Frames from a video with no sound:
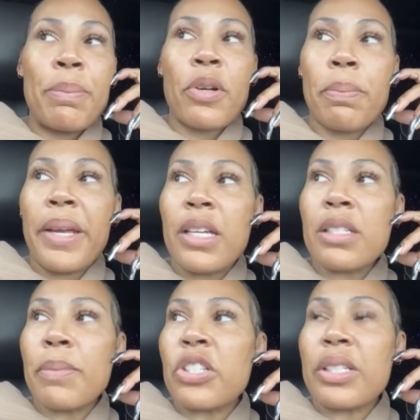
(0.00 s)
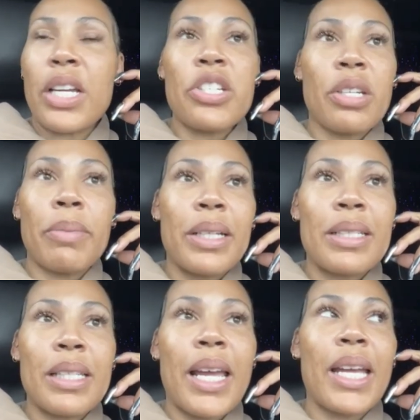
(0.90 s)
People don't pay as much attention, but
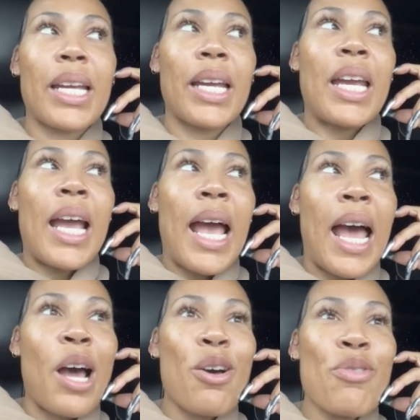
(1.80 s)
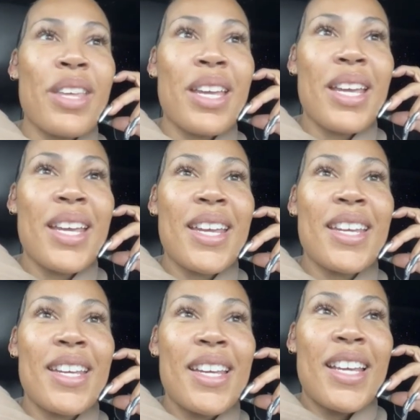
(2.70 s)
it's like how
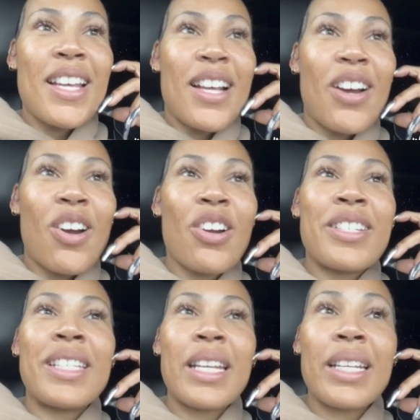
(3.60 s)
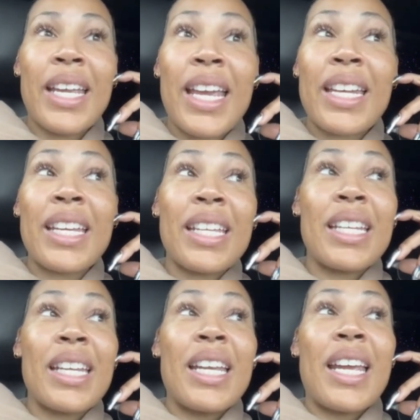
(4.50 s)
they are
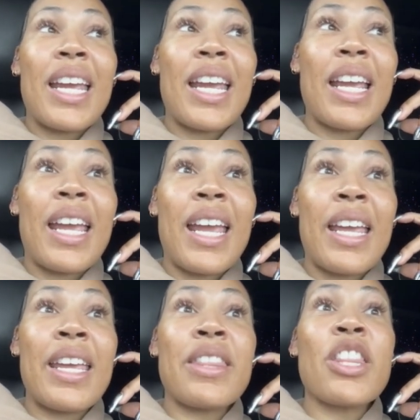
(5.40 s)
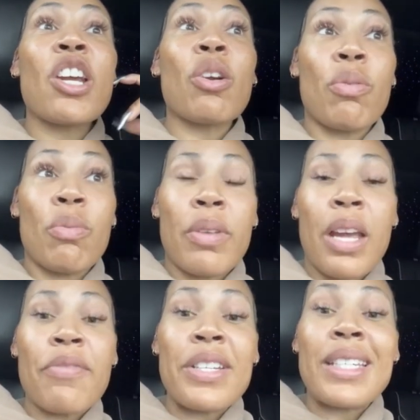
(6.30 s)
dedicated in their
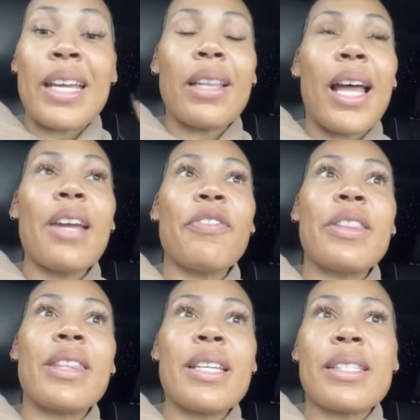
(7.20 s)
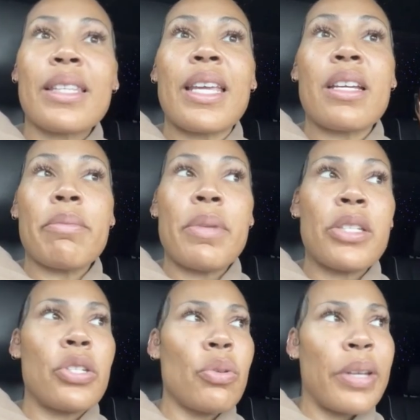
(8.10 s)
everyday life and things that they
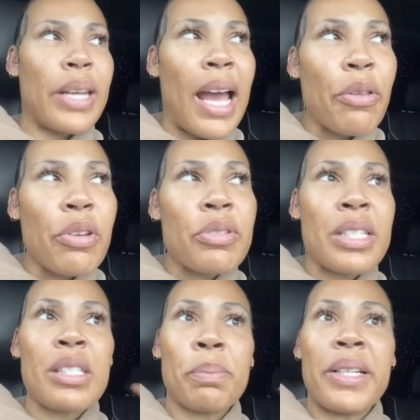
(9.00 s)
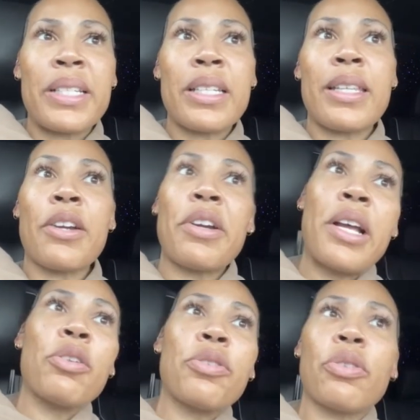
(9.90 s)
commit to and how they're disciplined in their
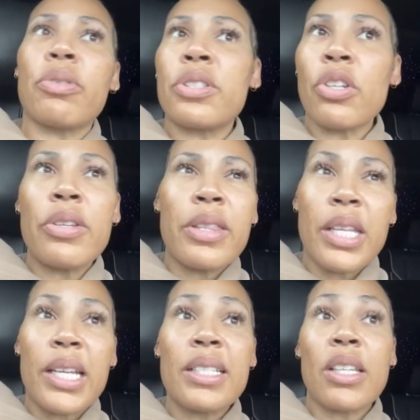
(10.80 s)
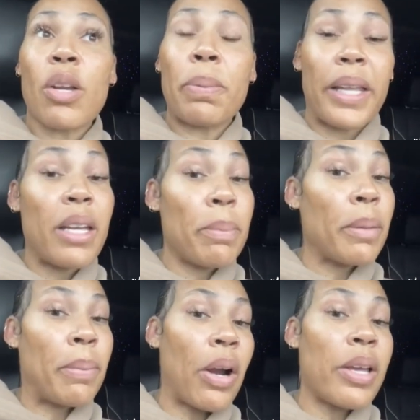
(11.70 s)
health or certain things play a
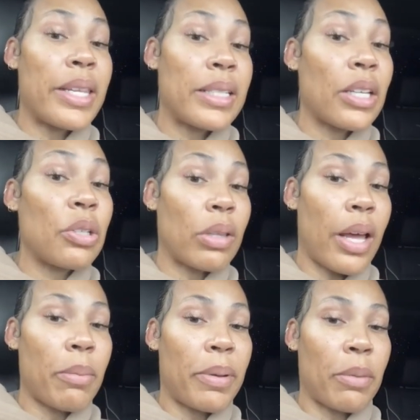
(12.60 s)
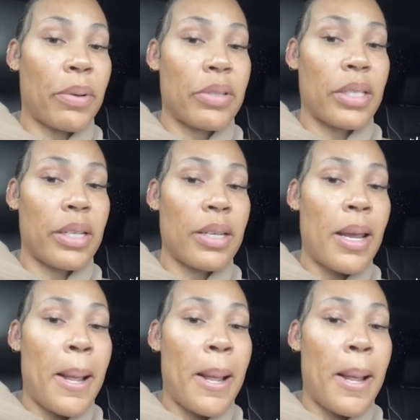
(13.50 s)
big part, and they tell you a lot about a person.